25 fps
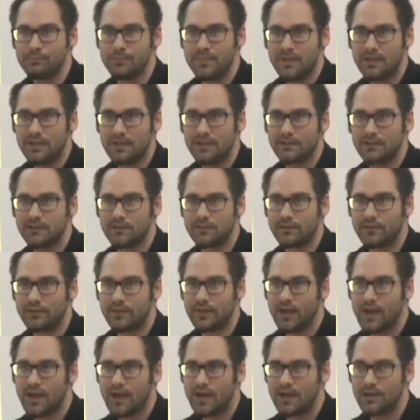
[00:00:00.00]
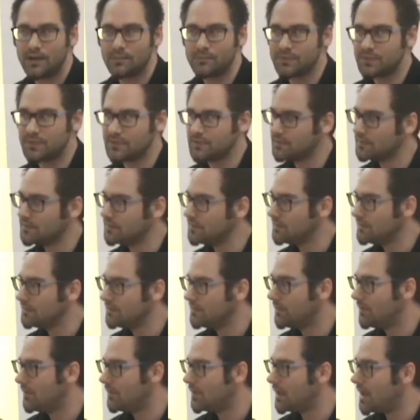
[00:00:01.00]
military armed
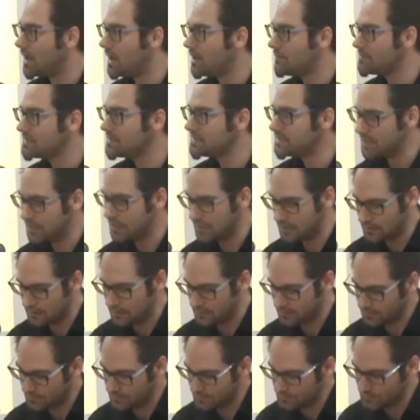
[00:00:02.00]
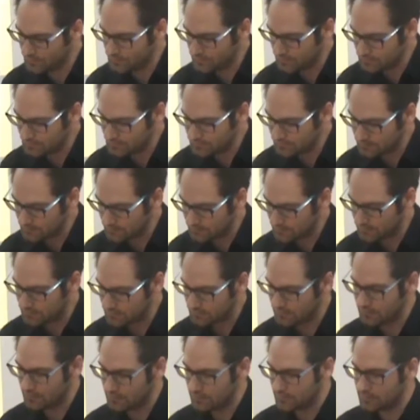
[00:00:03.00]
or armed struggle unit
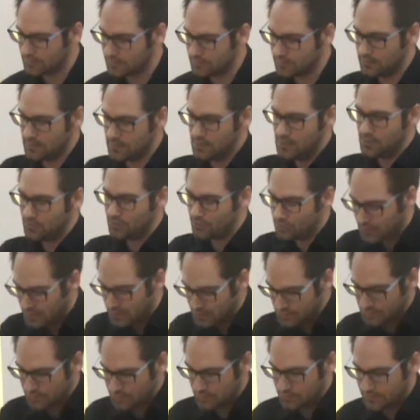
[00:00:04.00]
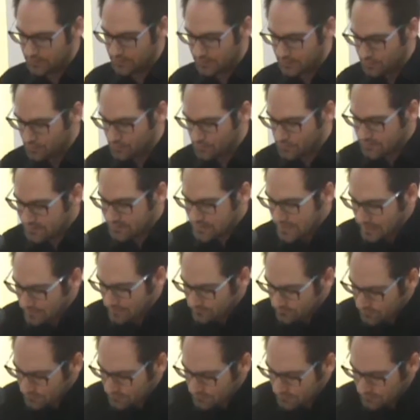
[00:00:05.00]
in Croatia or in
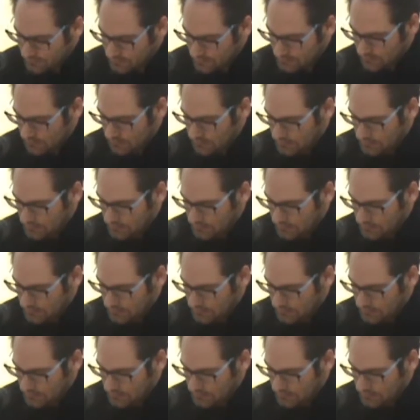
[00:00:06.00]
Yugoslavia.